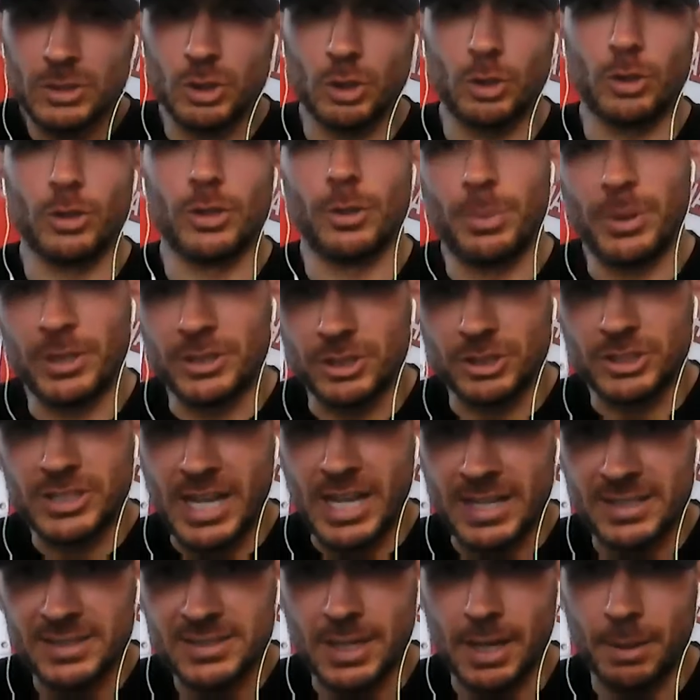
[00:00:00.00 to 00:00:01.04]
So you'll build your
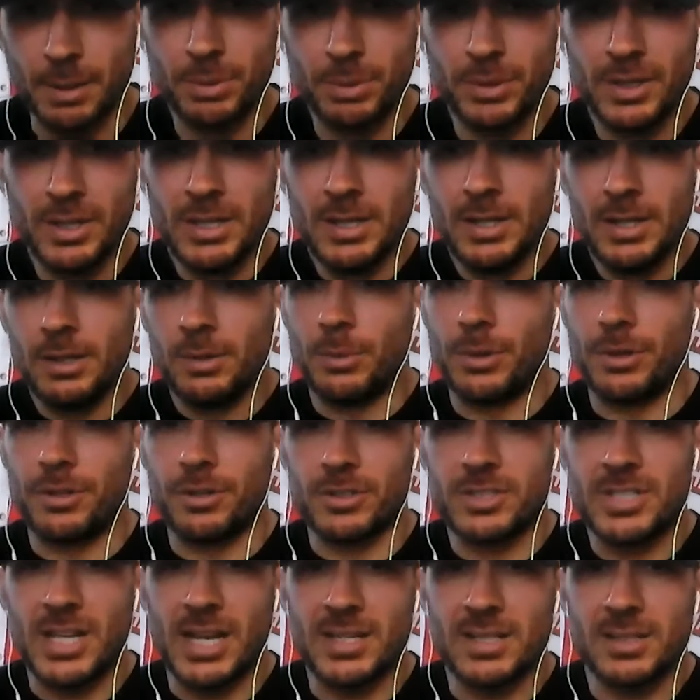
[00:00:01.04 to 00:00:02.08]
tent up with
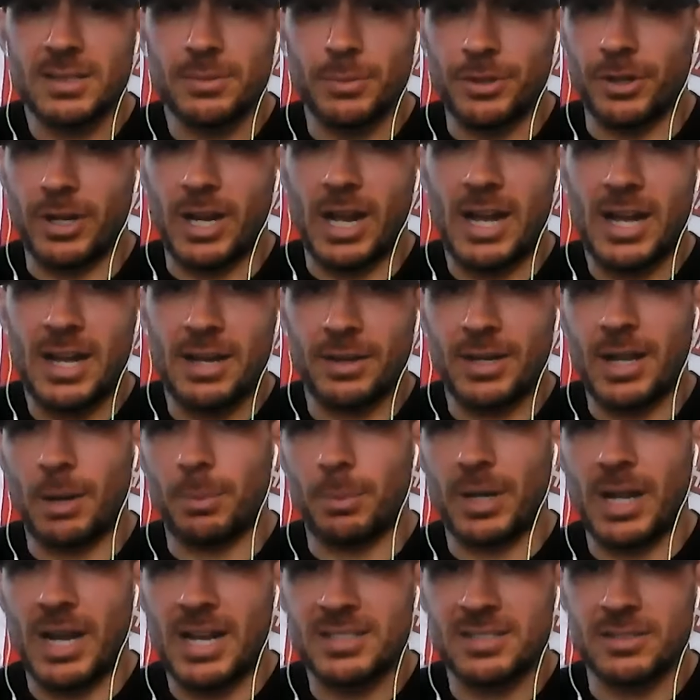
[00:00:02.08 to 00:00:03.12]
a
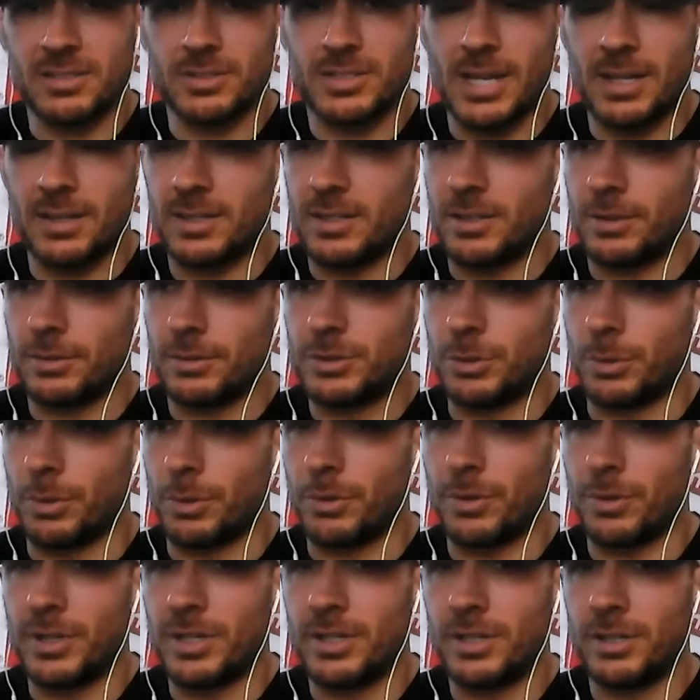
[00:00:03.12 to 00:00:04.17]
couple guys in your tent, you know, 2
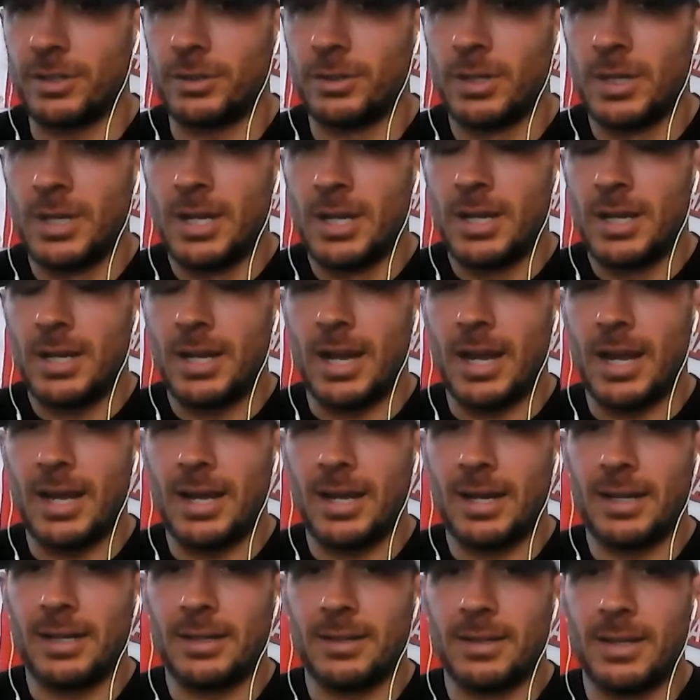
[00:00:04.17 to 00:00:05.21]
or 3 of you.
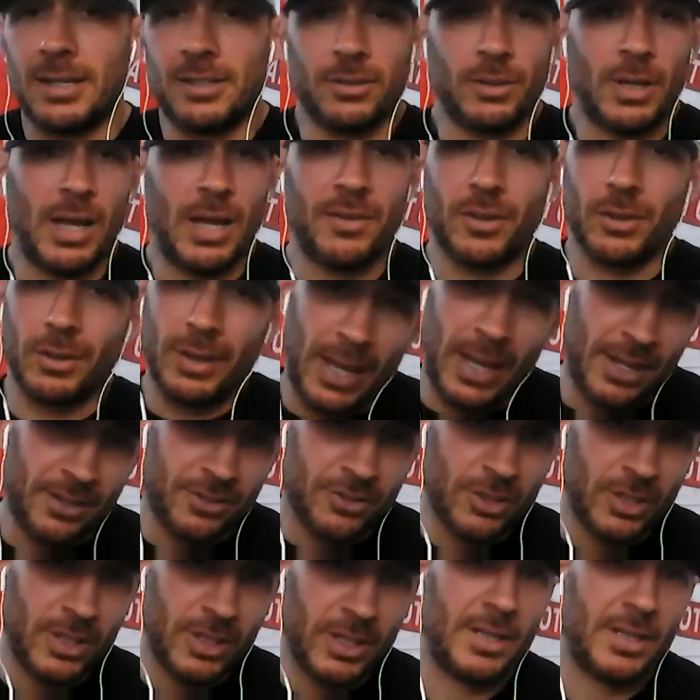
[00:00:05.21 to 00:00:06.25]
And then you'll have your
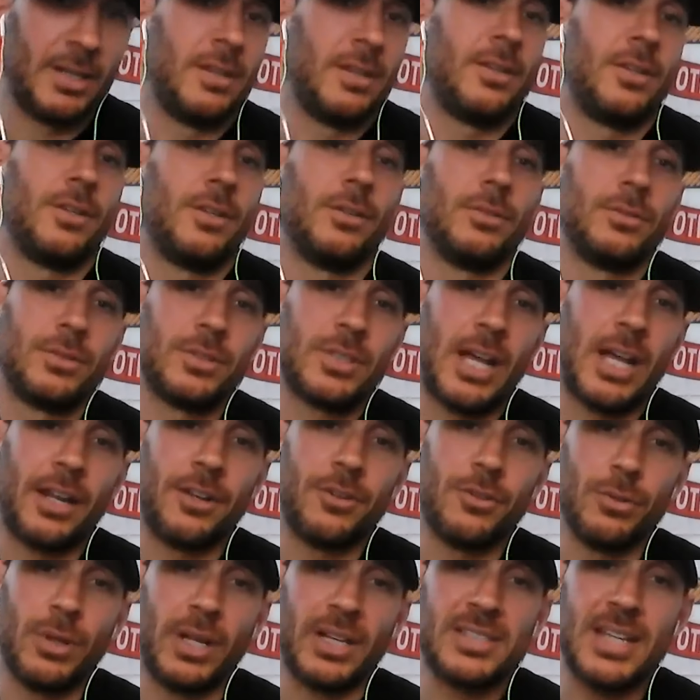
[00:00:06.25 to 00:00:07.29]
lantern, and you'll just kind of
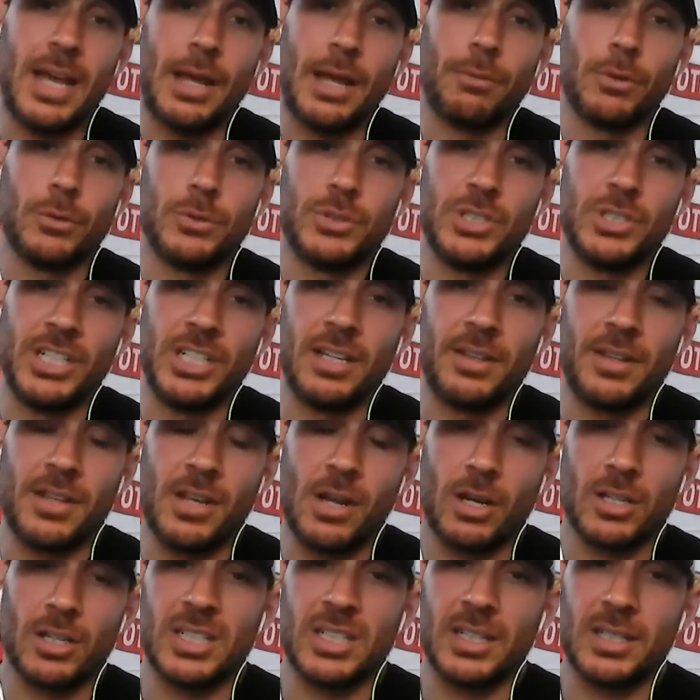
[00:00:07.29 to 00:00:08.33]
do like tent routine in the
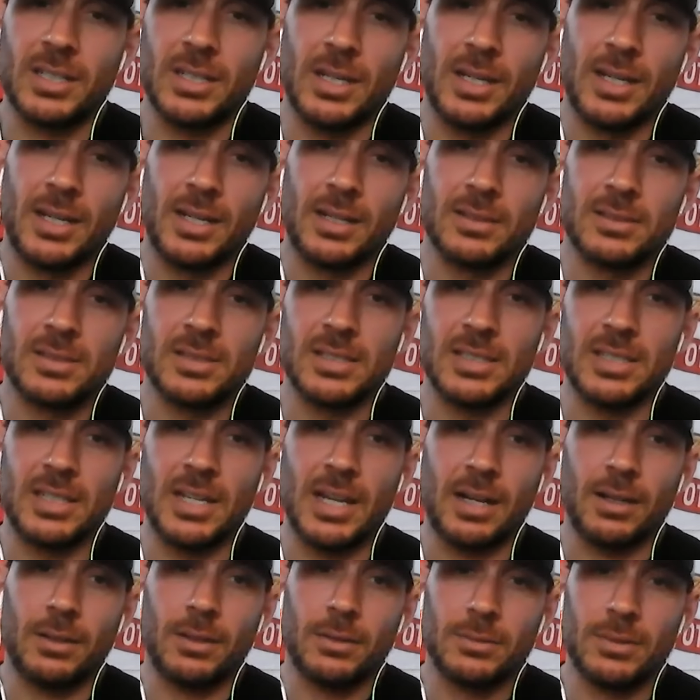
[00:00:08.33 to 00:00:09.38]
Arctic and see
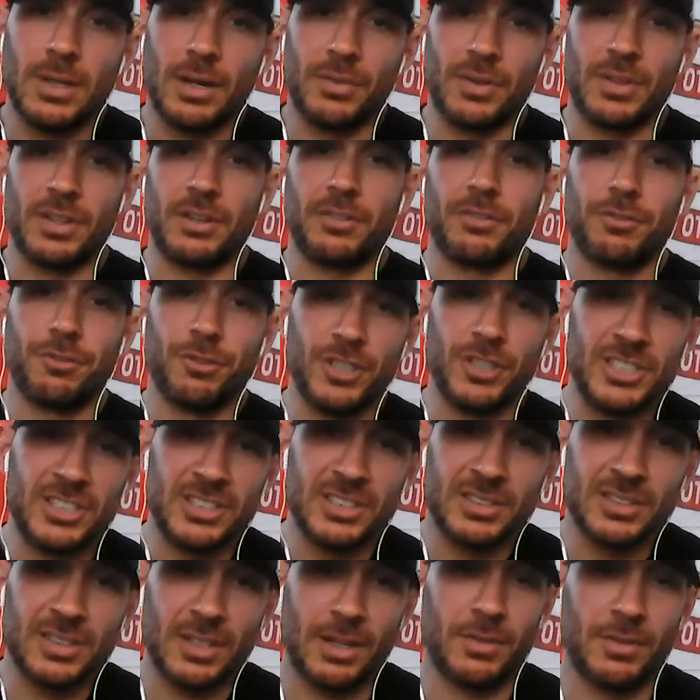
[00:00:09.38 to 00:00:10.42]
how everything
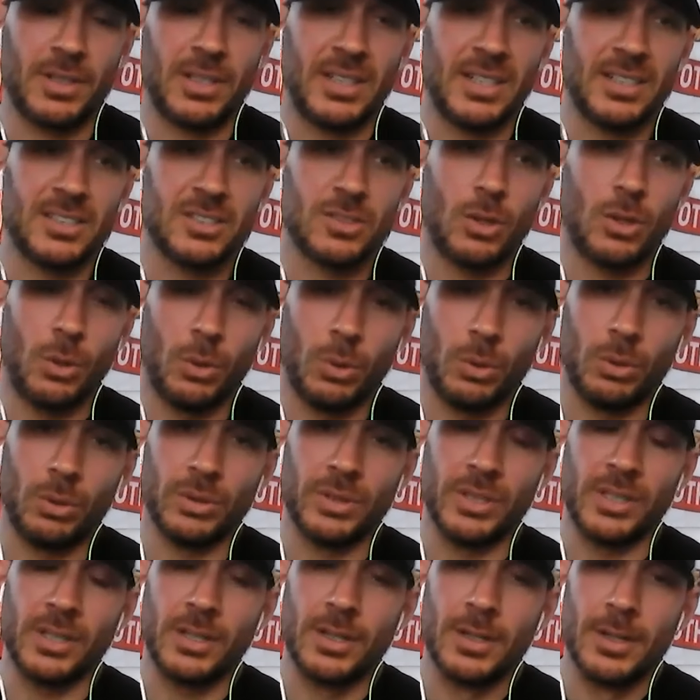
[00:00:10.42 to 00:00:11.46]
freezes and everything gets
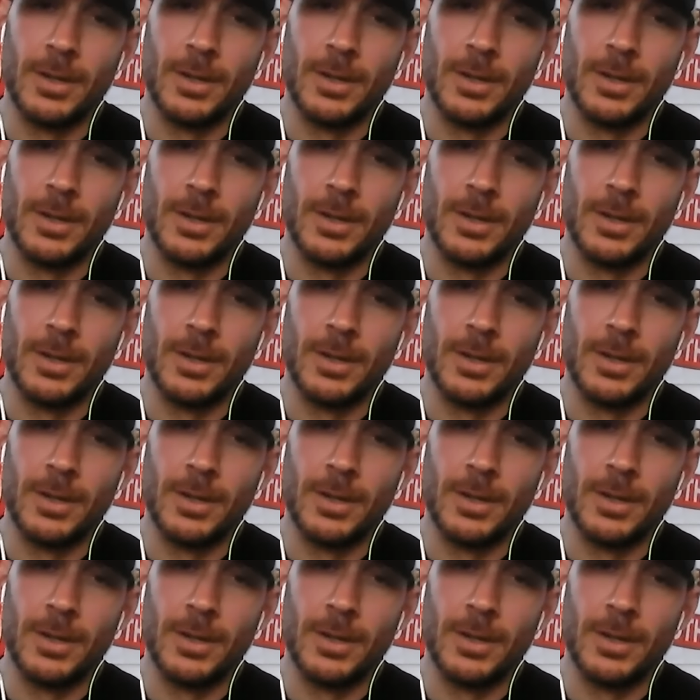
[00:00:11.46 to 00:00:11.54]
cold.